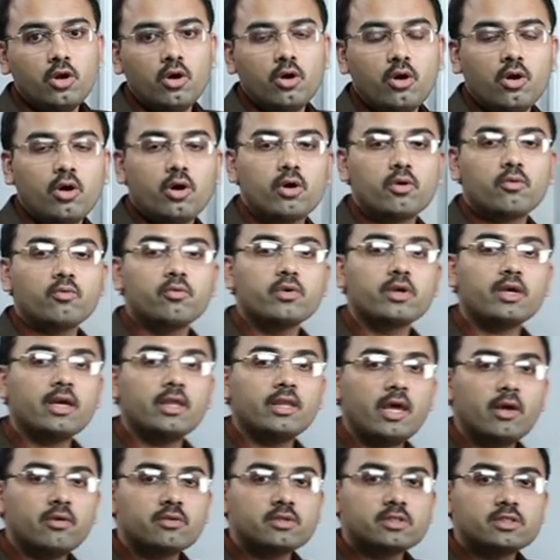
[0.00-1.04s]
or we can
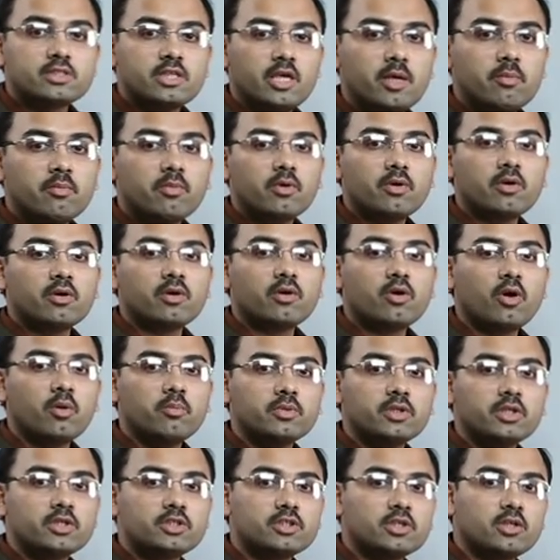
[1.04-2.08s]
have same
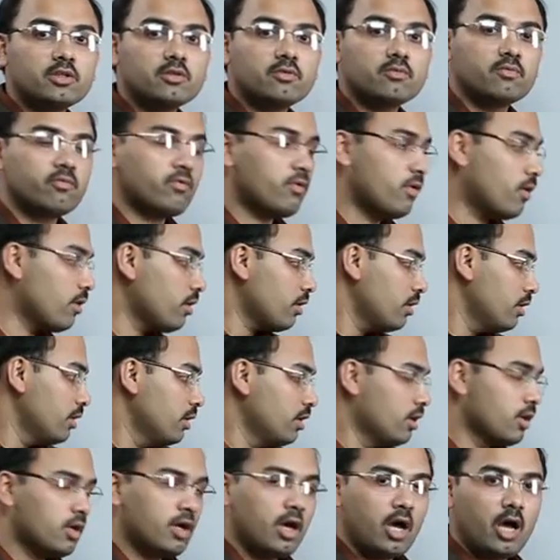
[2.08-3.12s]
combination for
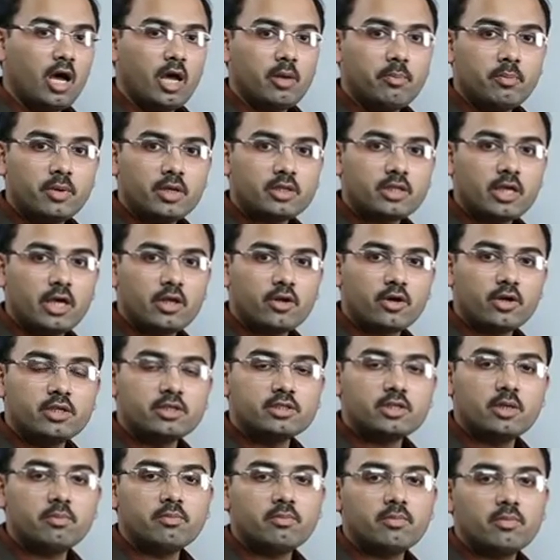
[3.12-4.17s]

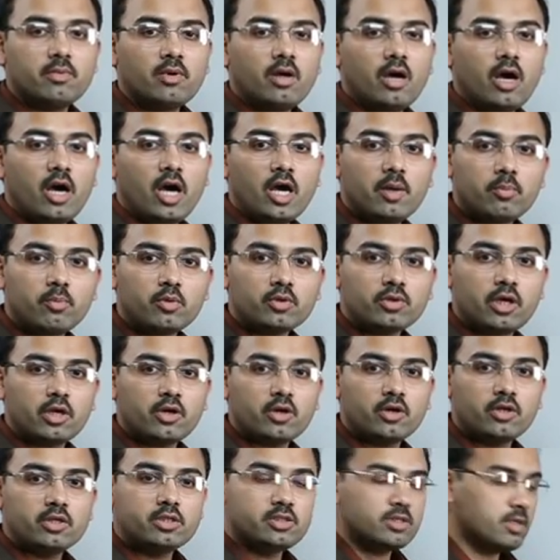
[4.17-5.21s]
hyperthyroidism,
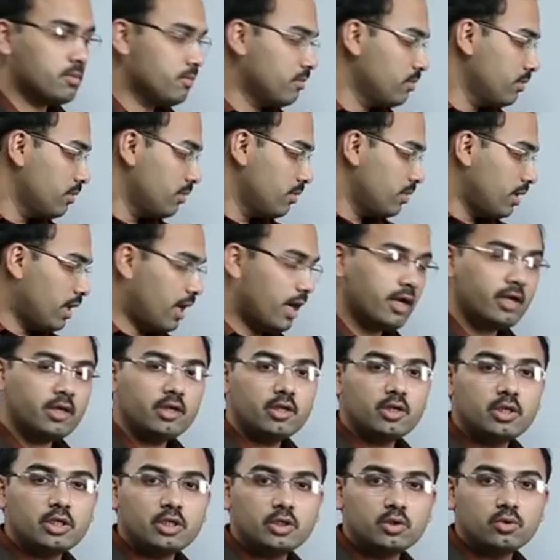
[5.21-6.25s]
hypothyroidism and
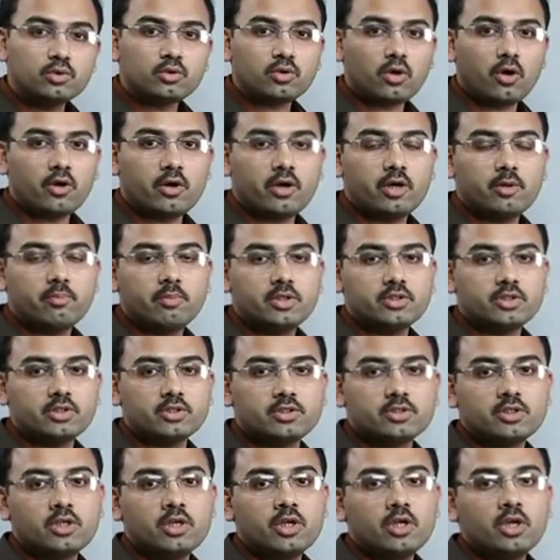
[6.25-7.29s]
euthyroid patients.